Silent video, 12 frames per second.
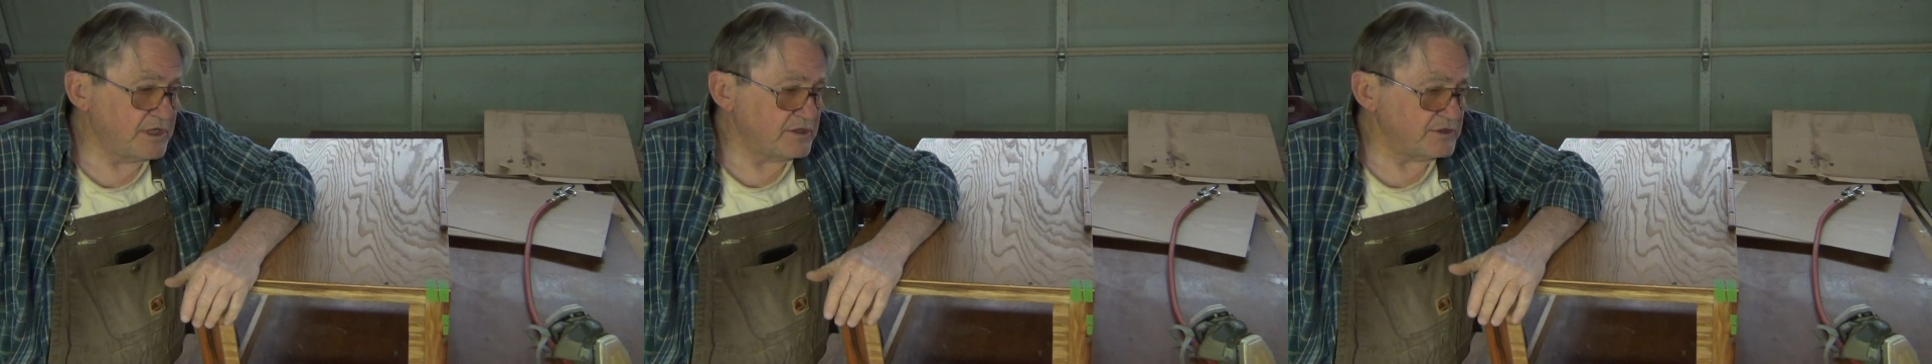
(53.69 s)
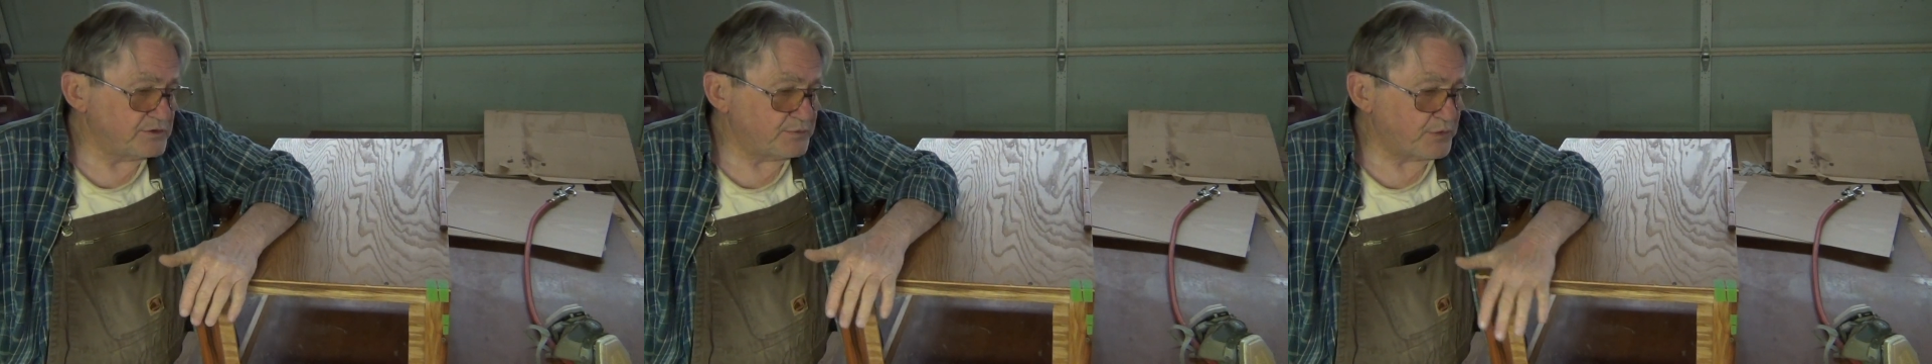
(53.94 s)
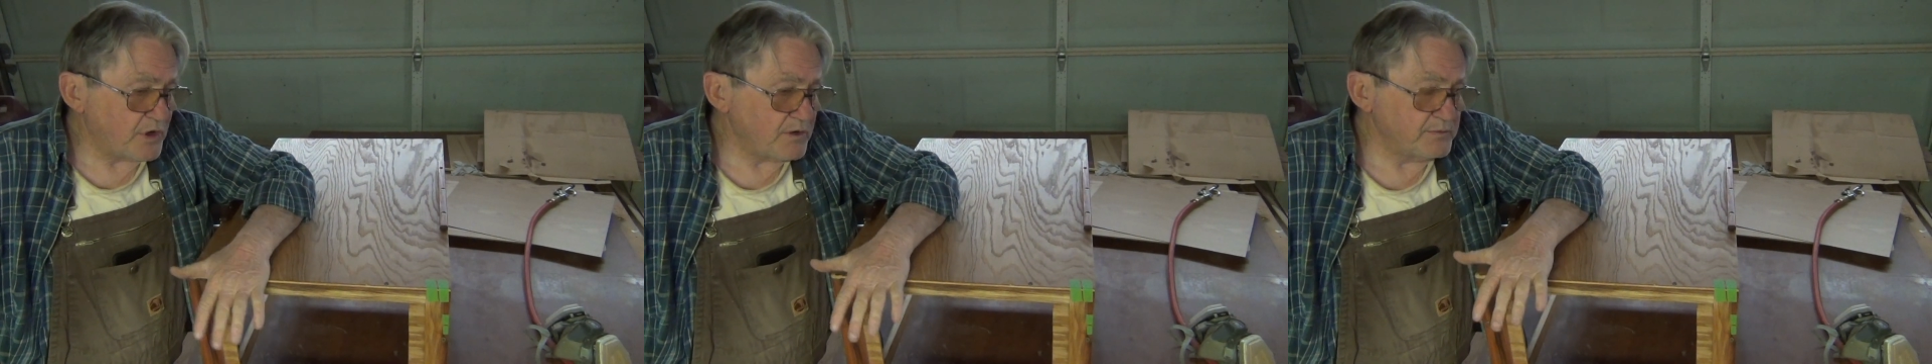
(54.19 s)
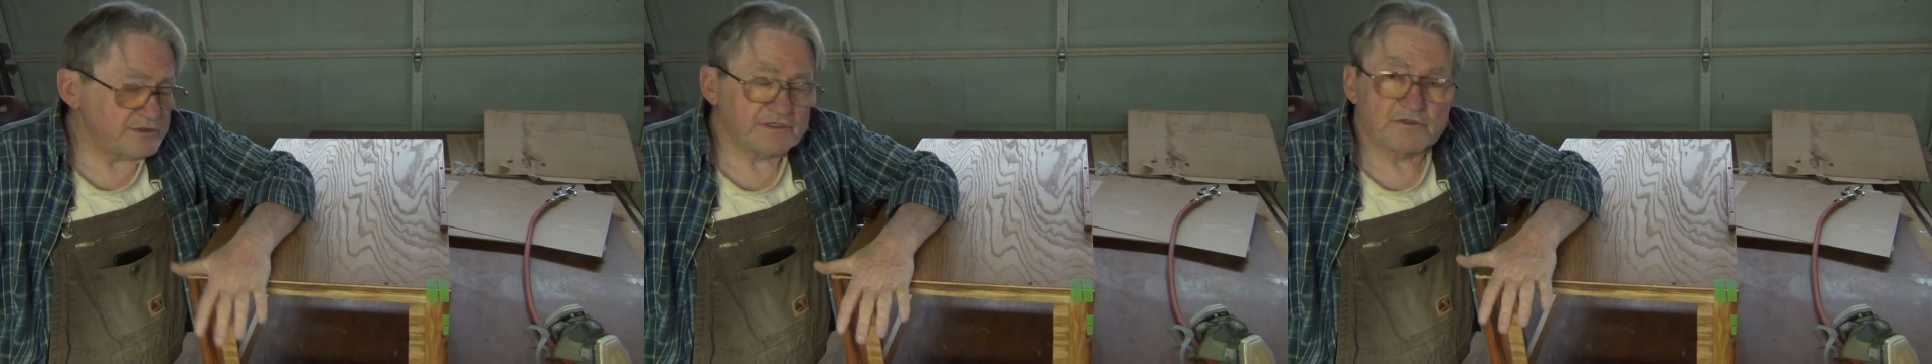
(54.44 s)
the
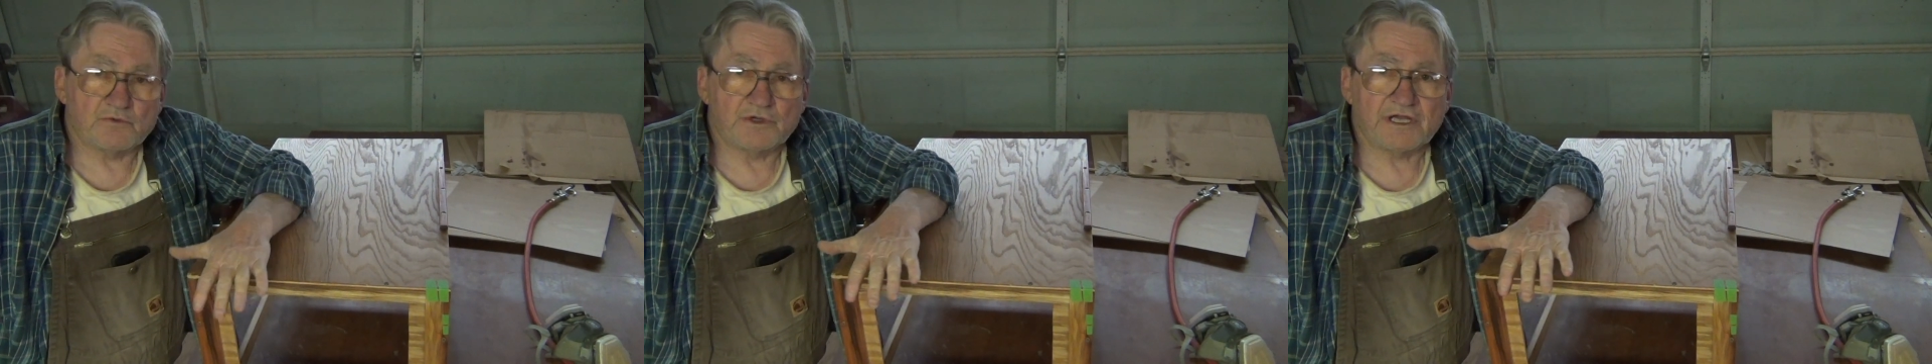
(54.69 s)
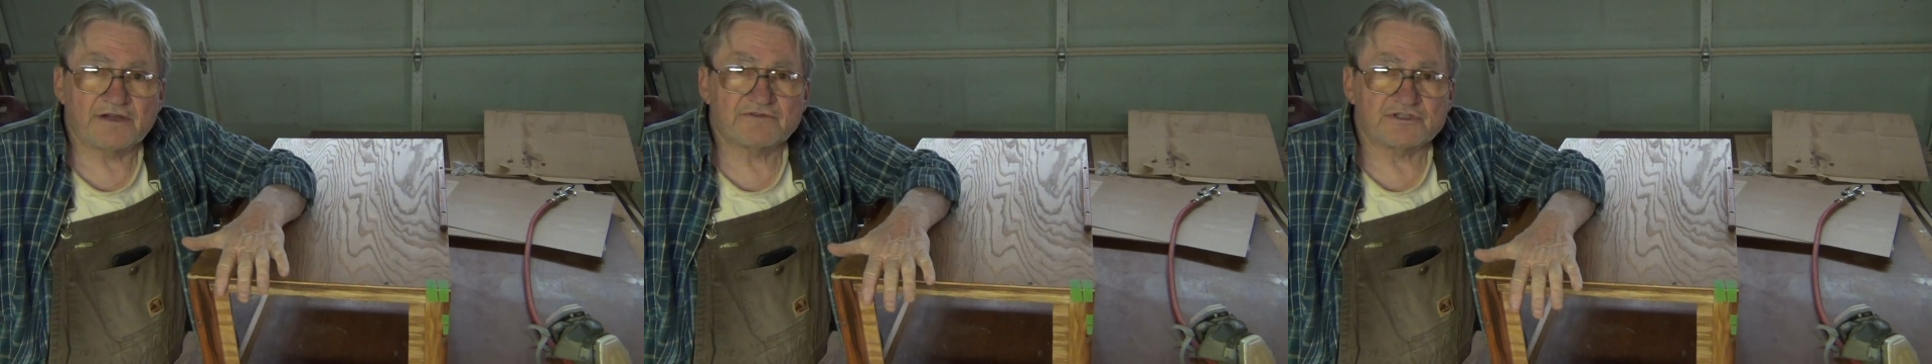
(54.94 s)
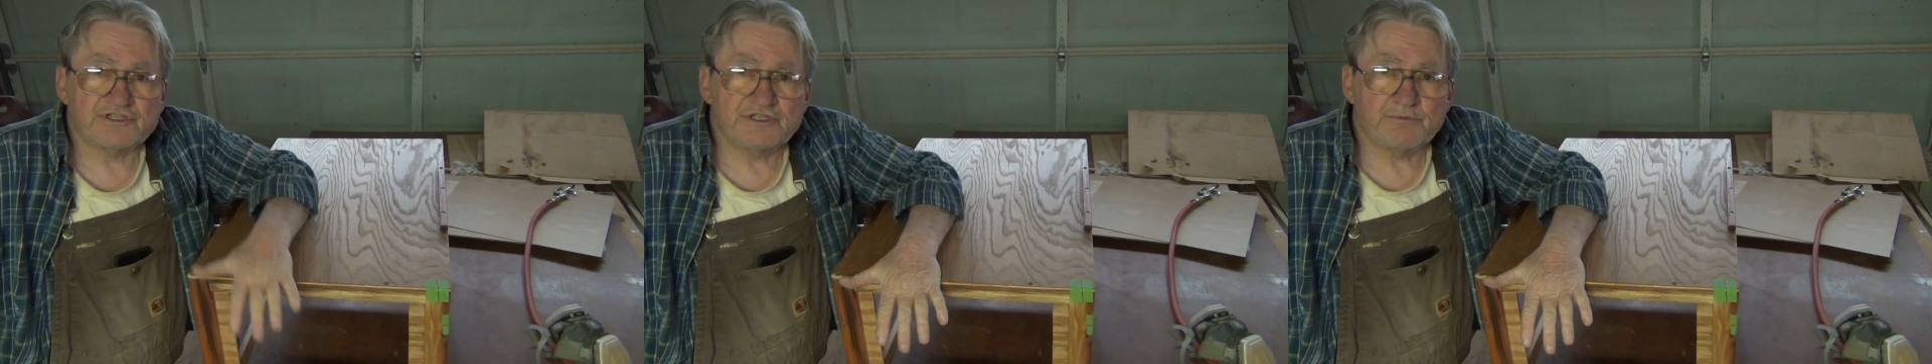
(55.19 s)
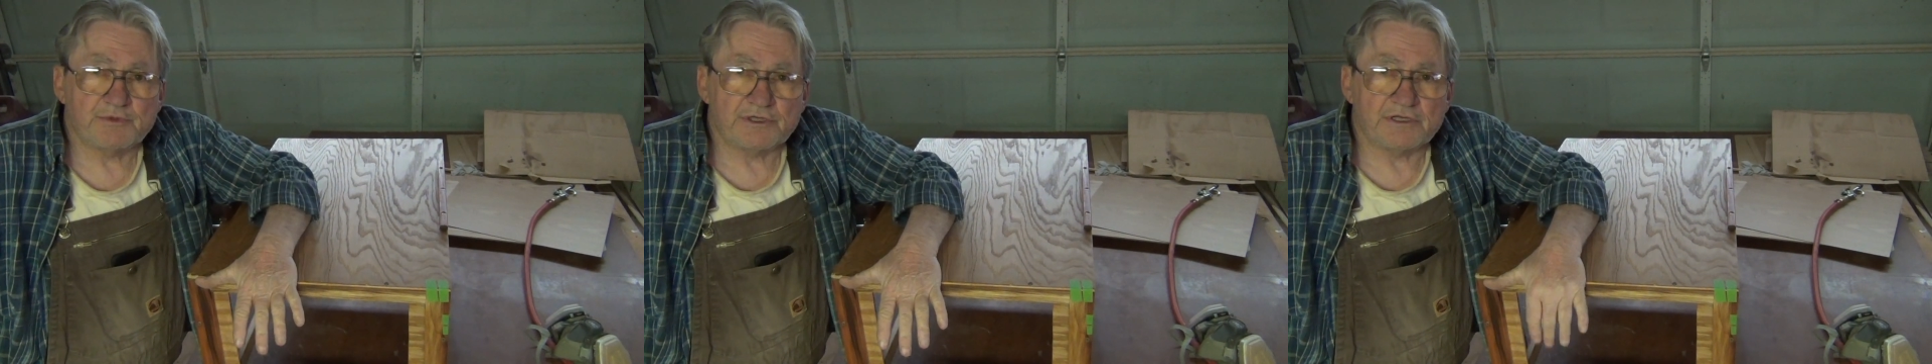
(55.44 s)
problem is I don't want to have to
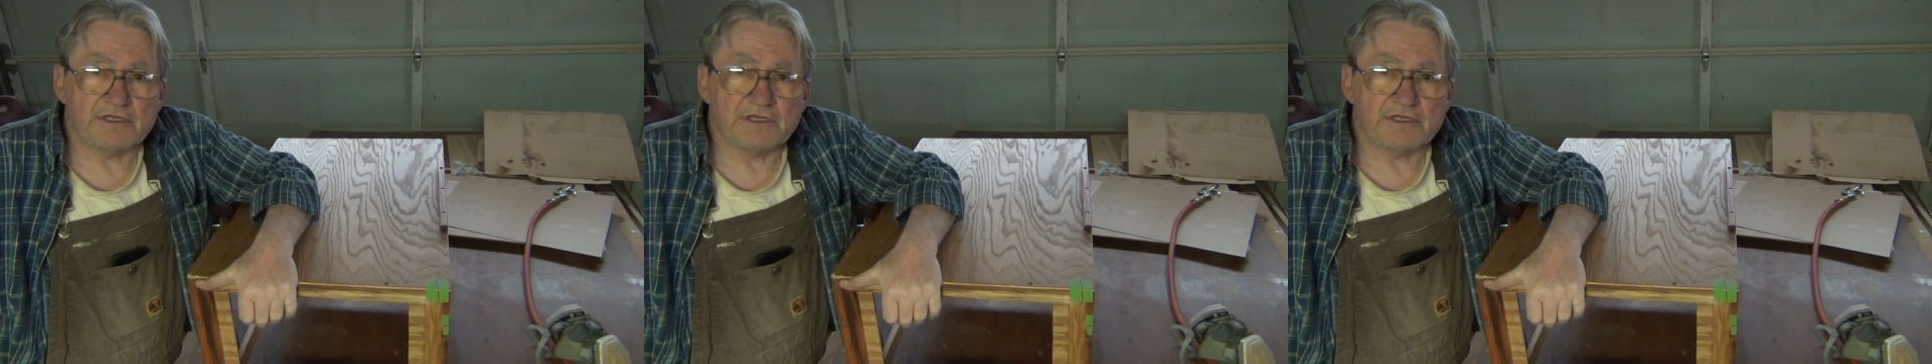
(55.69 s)
ship it